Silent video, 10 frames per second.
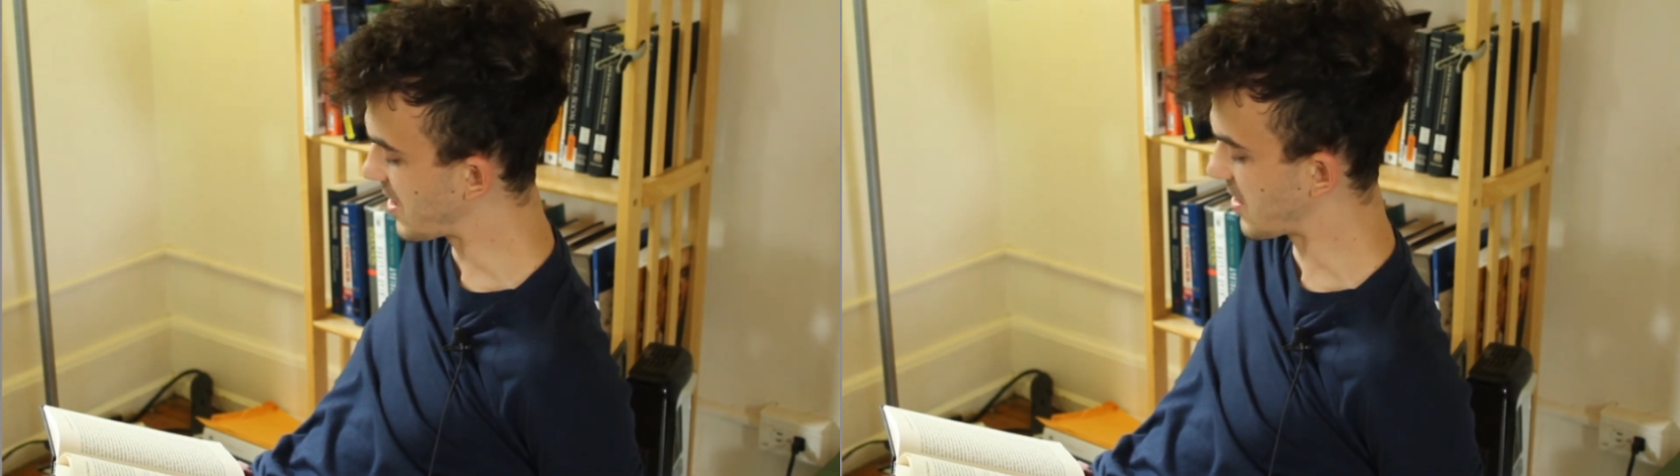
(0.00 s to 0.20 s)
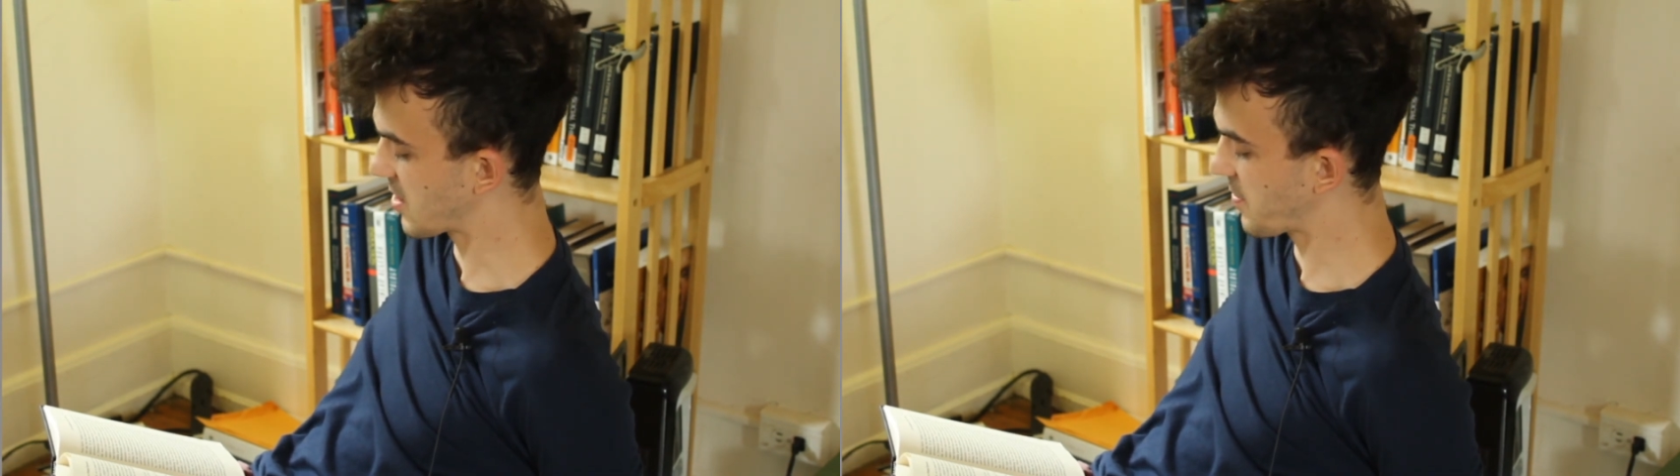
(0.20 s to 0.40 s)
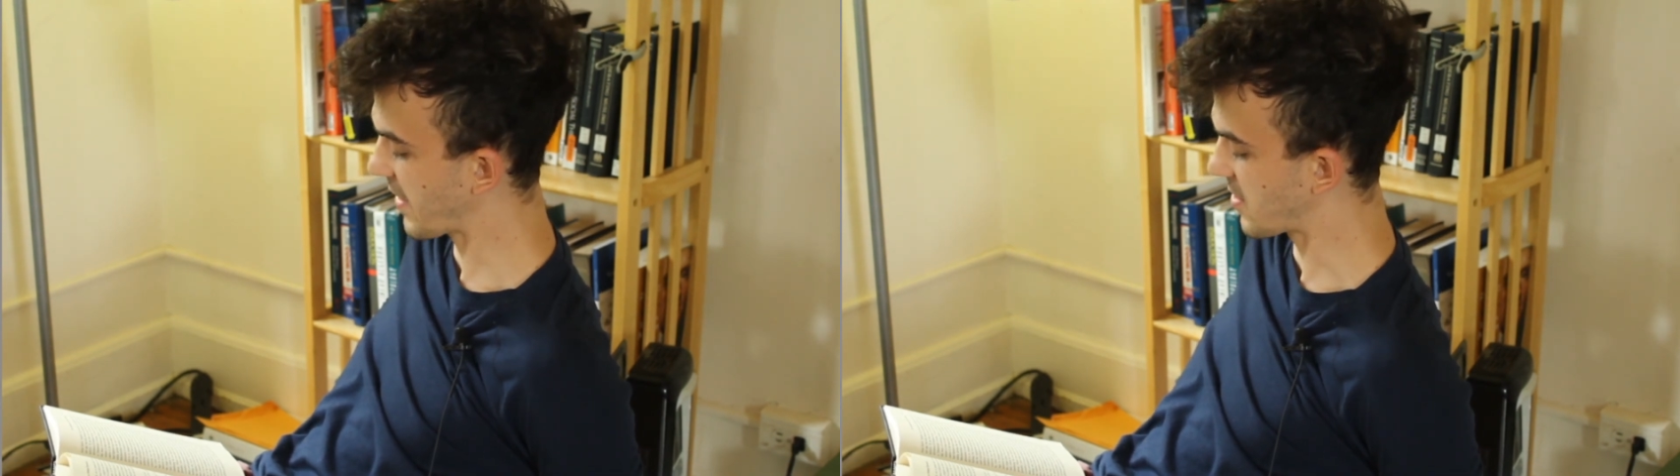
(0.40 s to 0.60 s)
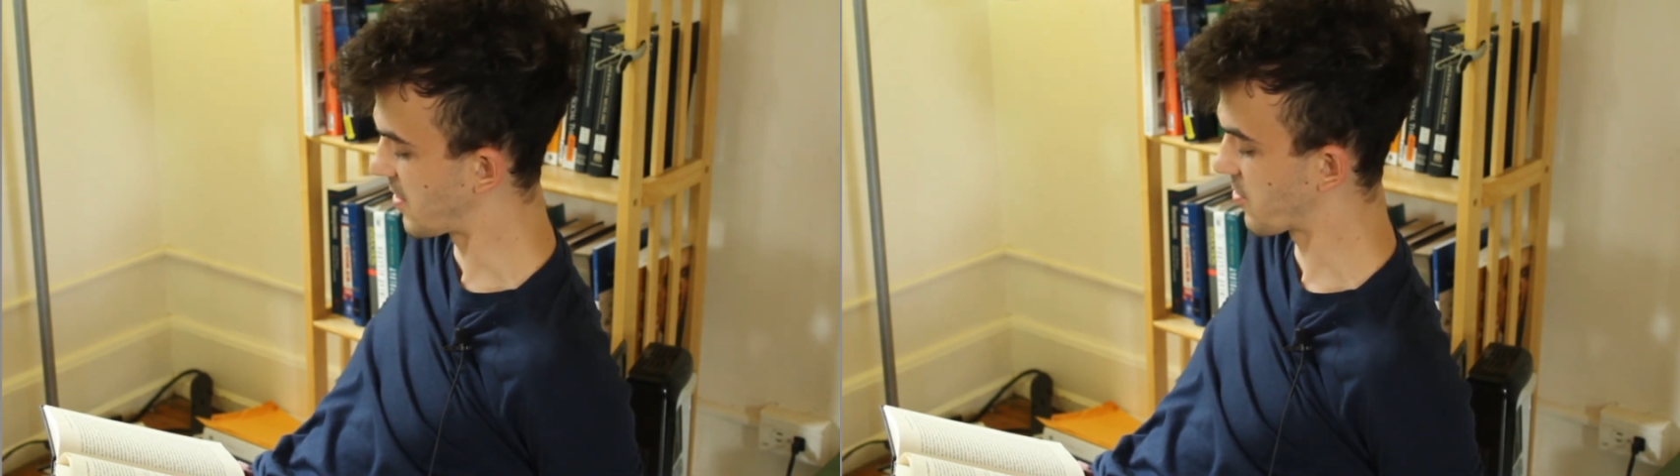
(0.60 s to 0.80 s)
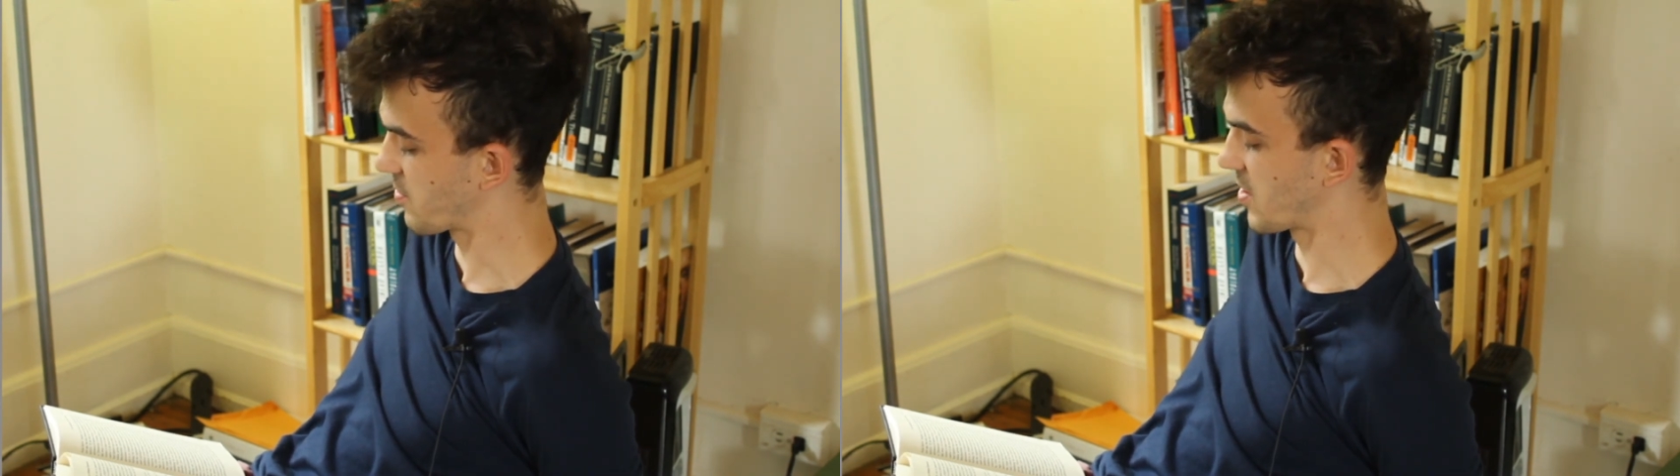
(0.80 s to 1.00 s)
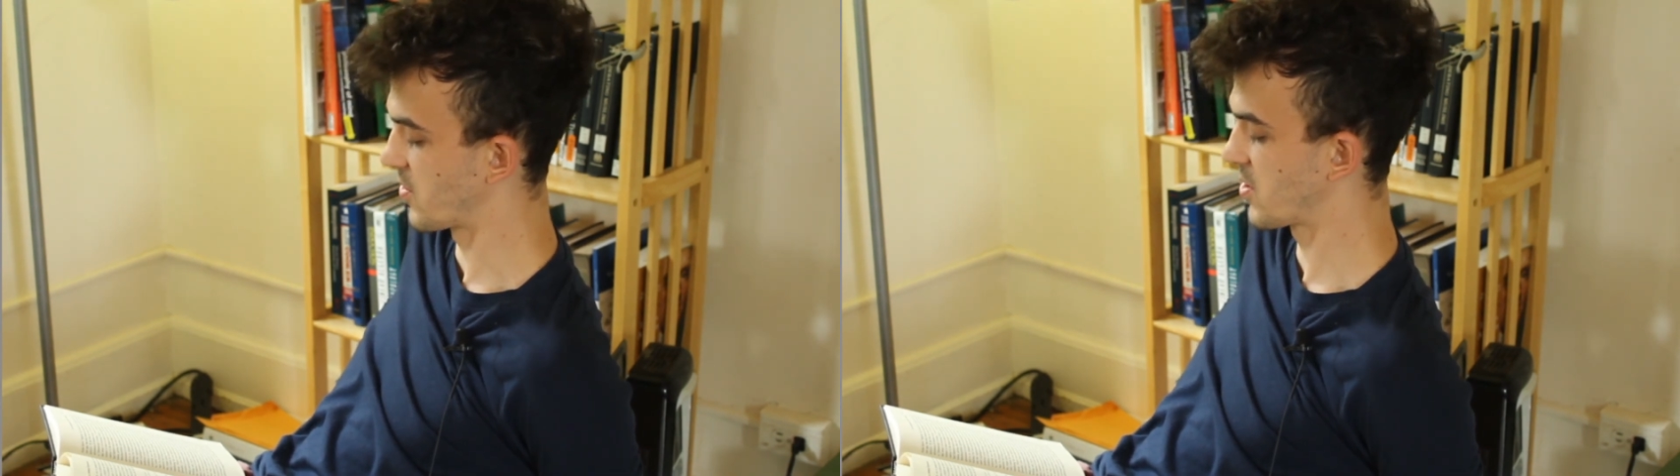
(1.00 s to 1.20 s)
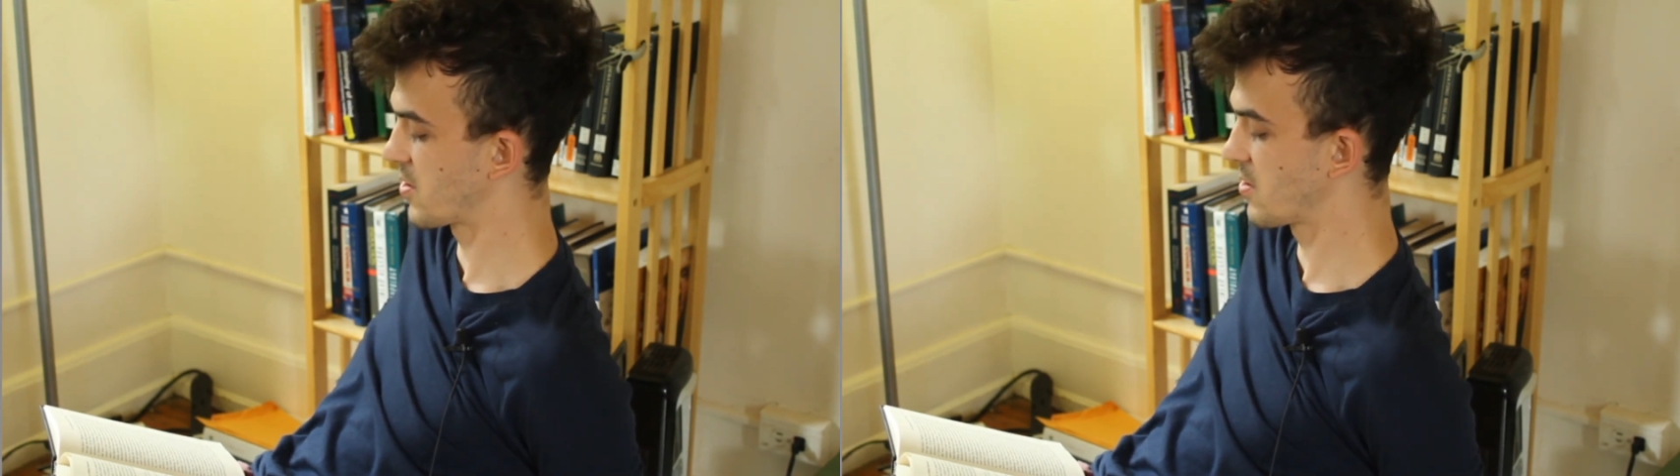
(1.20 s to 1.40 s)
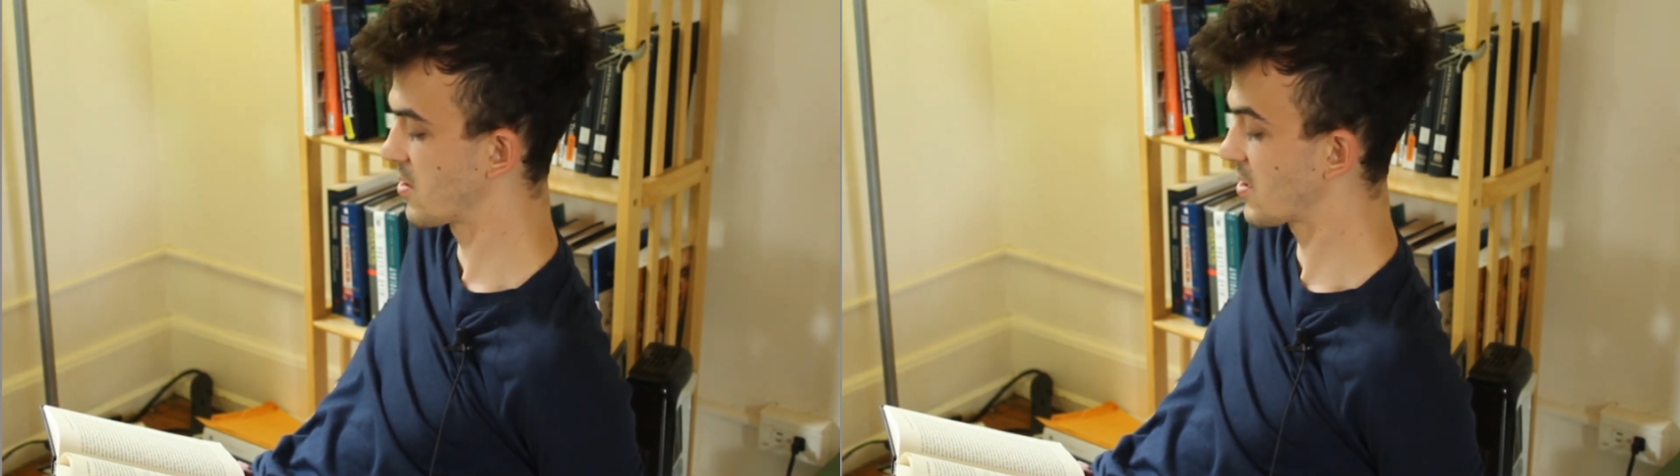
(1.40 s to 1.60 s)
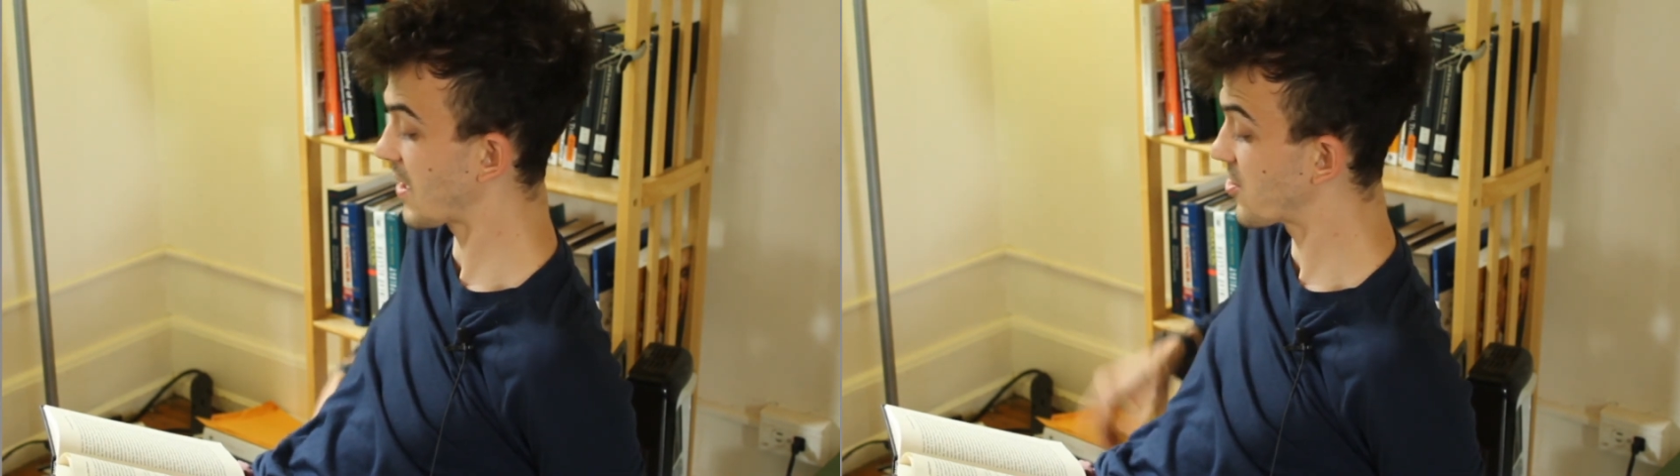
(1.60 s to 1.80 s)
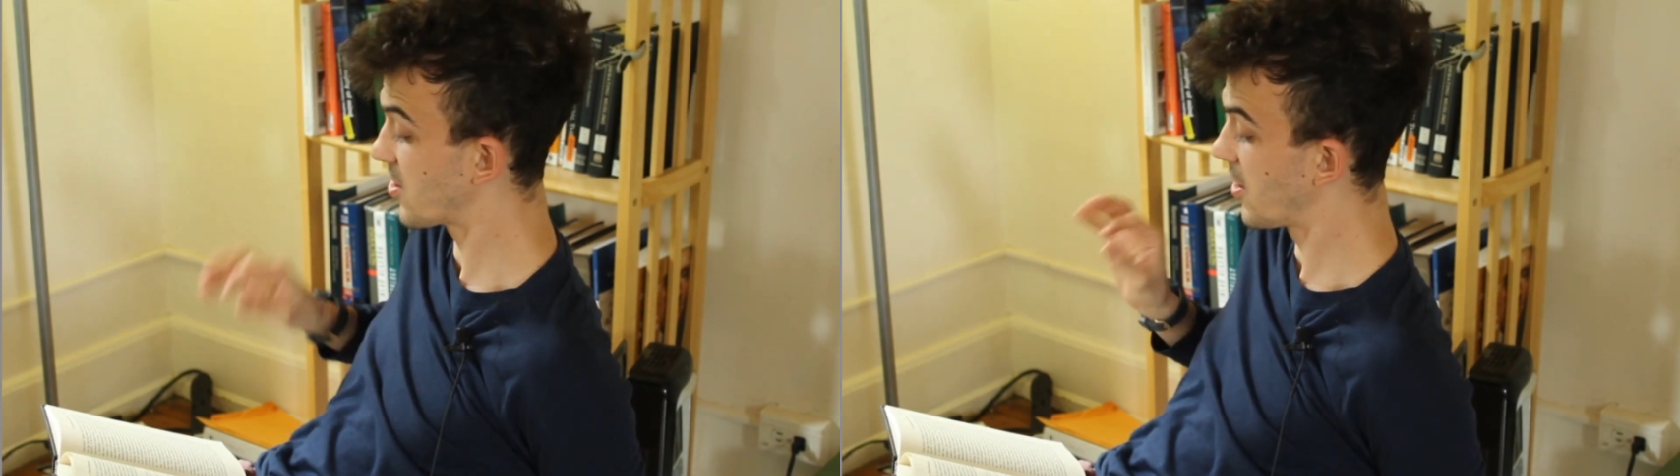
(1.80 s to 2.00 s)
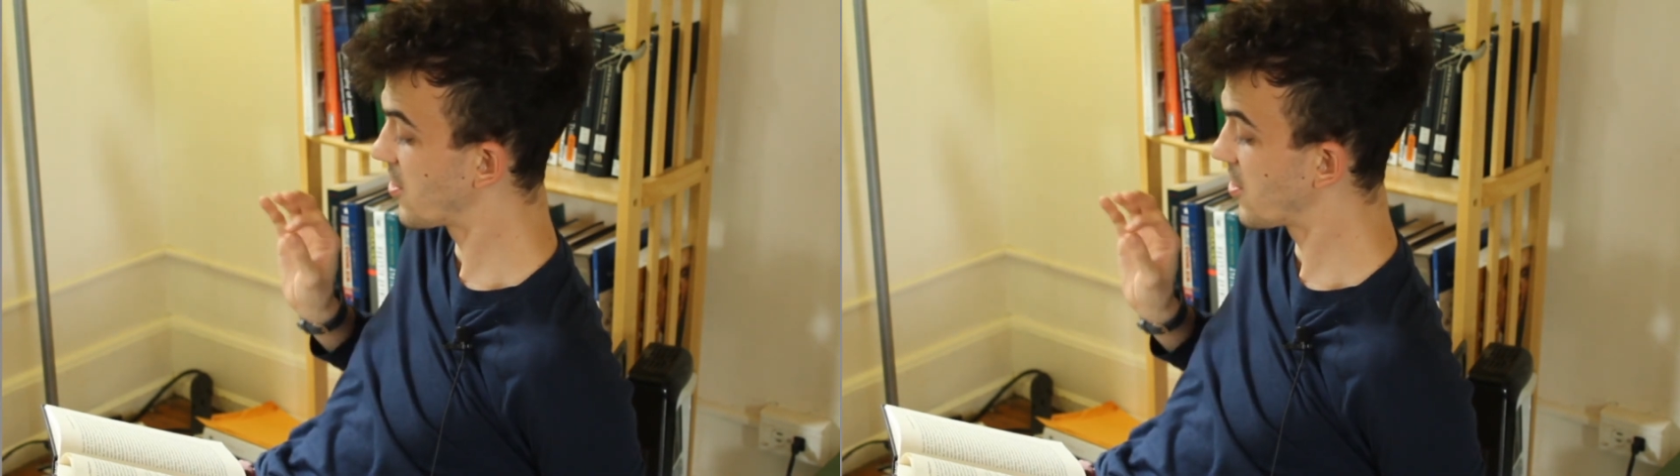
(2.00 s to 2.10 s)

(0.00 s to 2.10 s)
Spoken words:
expected from such